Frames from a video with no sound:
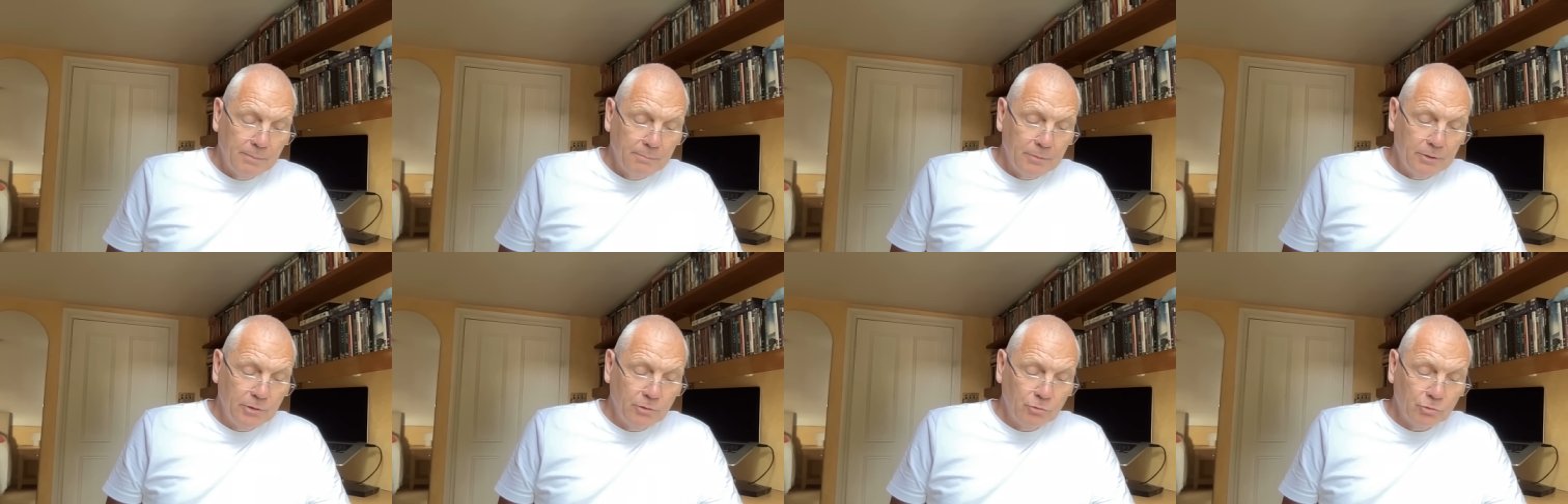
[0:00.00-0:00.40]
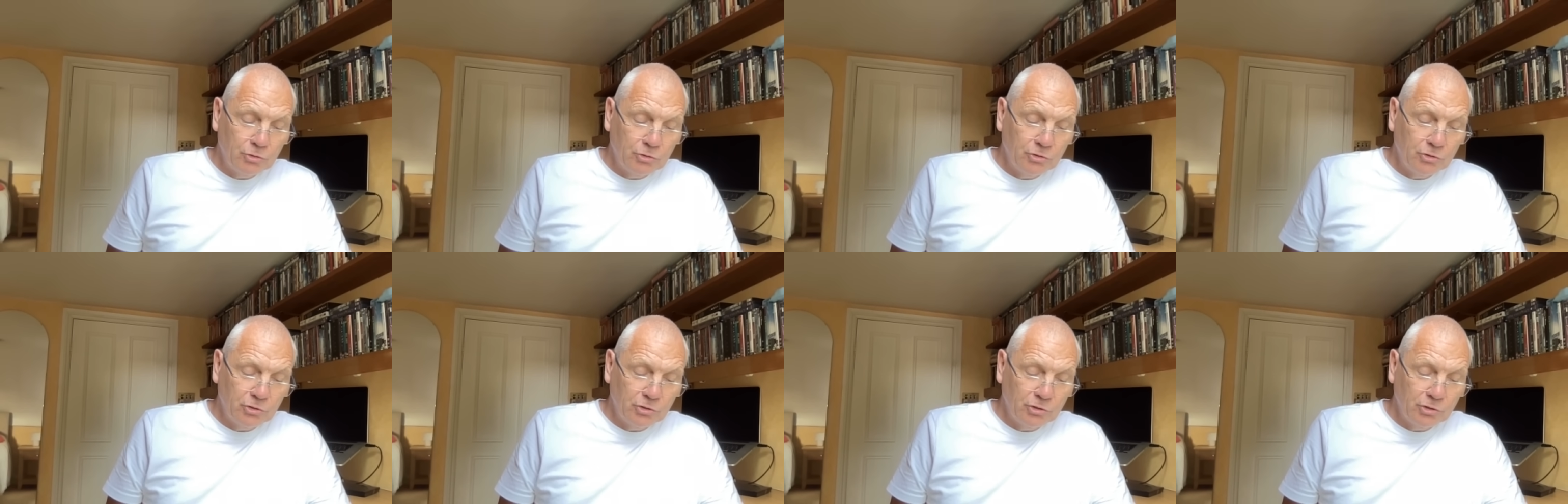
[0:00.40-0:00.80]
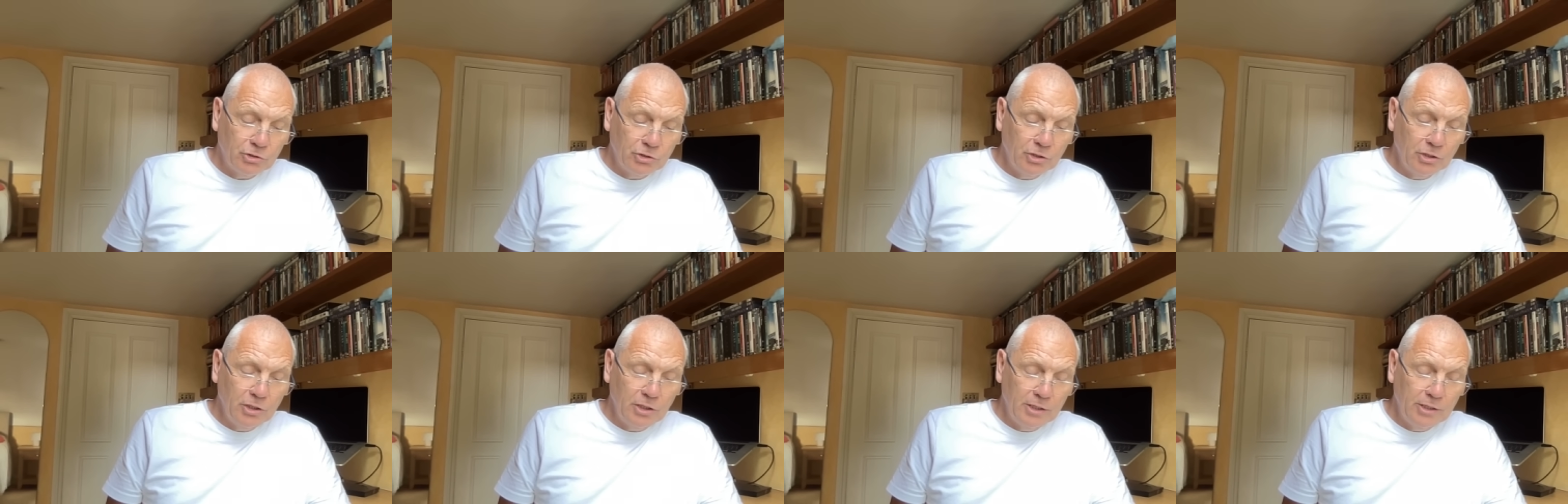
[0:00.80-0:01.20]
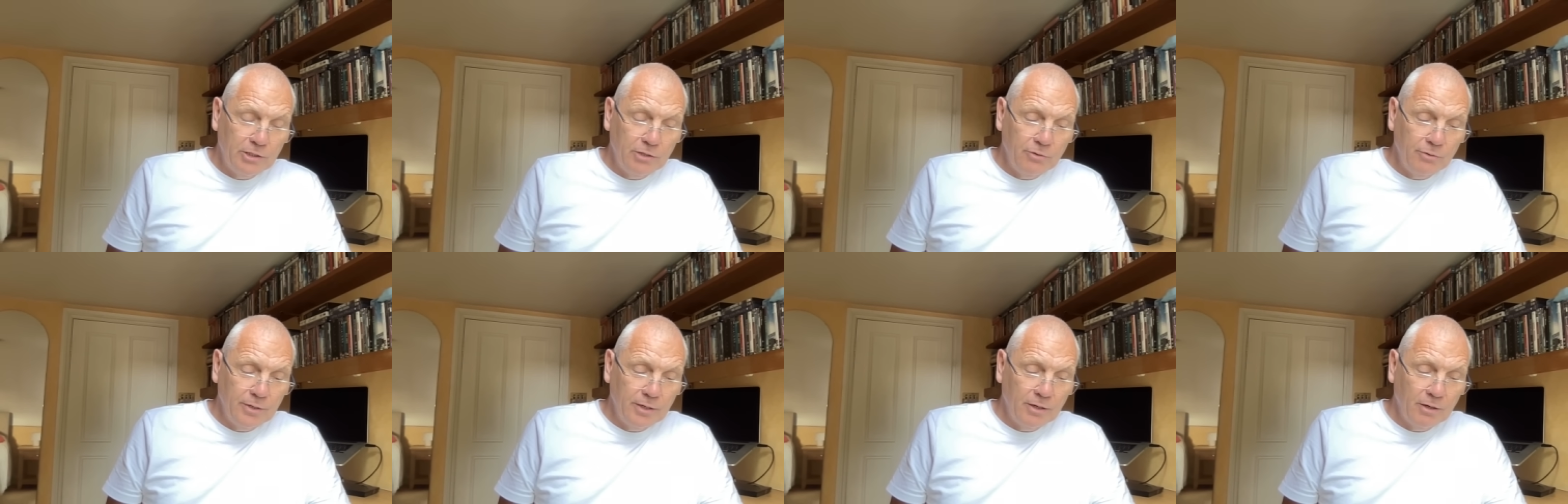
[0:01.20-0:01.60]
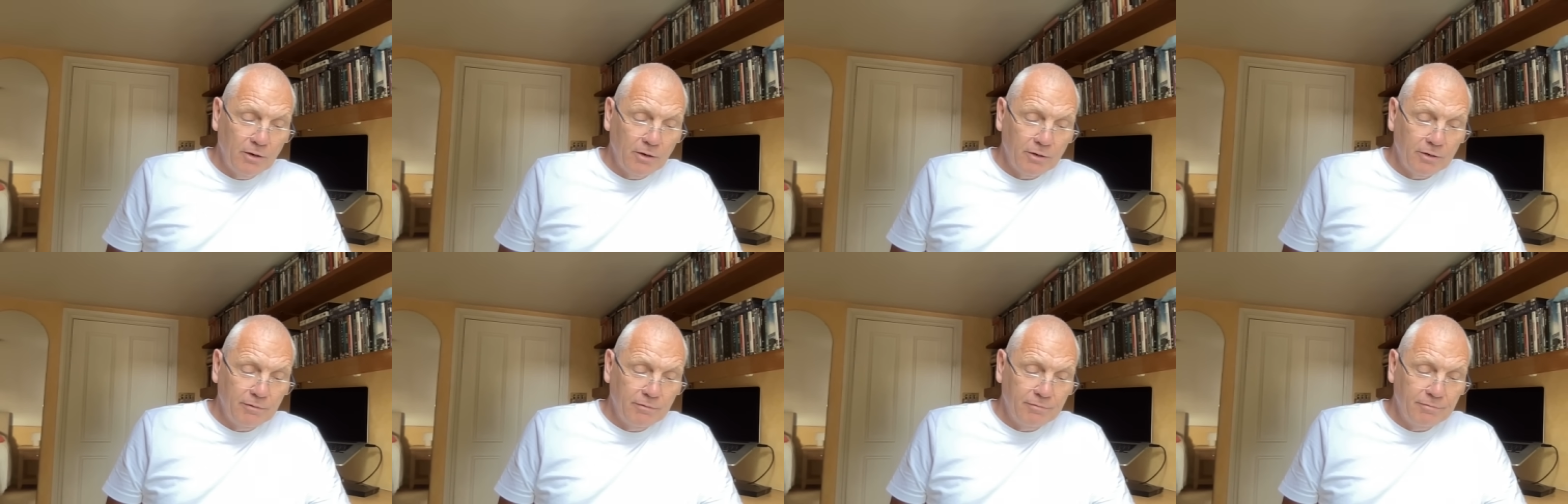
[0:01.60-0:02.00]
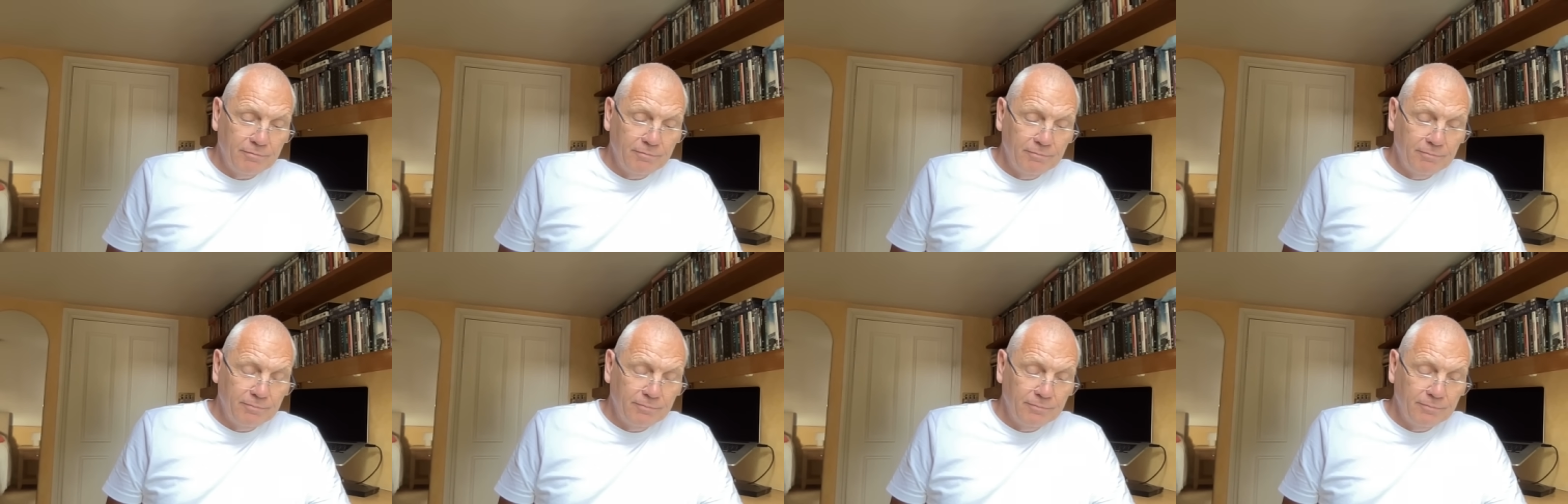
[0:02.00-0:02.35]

But you're certainly doing a lot of